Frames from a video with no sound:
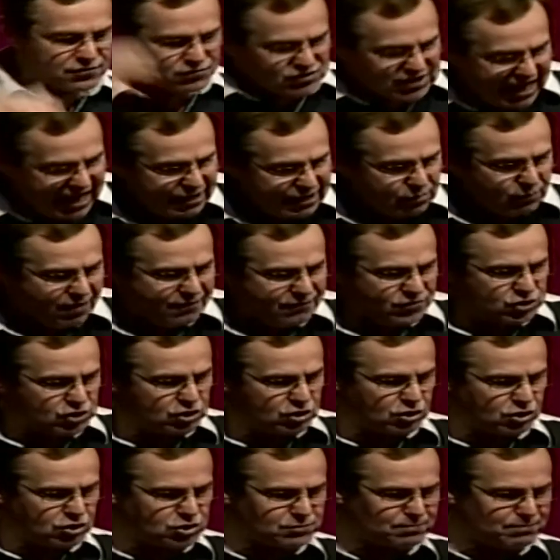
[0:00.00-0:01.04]
said whoever
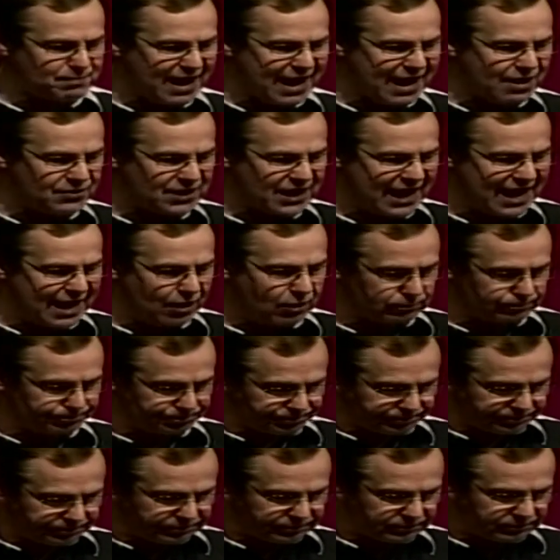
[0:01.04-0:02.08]
doesn't bow down
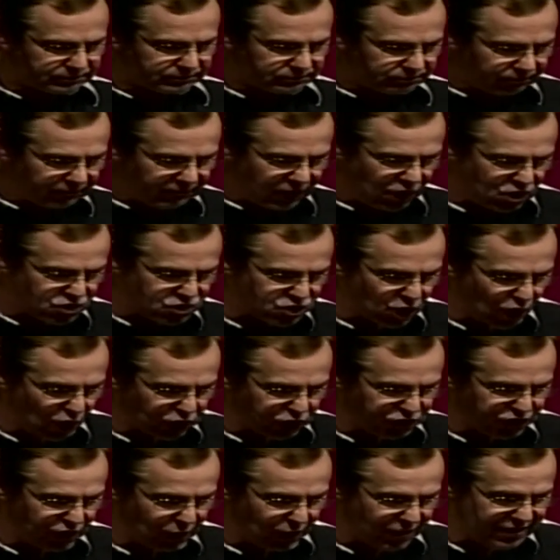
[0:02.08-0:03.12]
has got
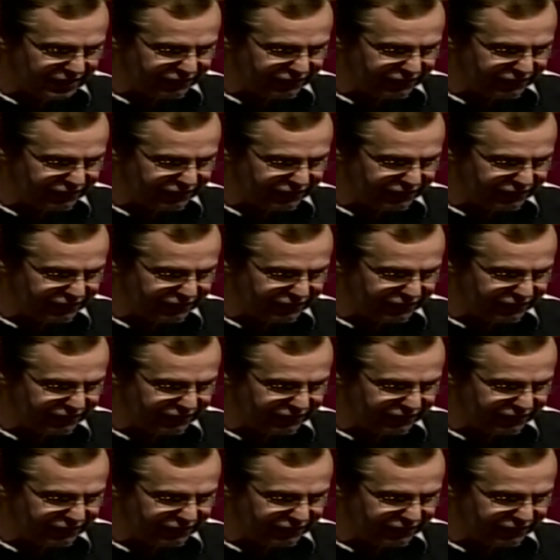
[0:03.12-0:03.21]
to go in the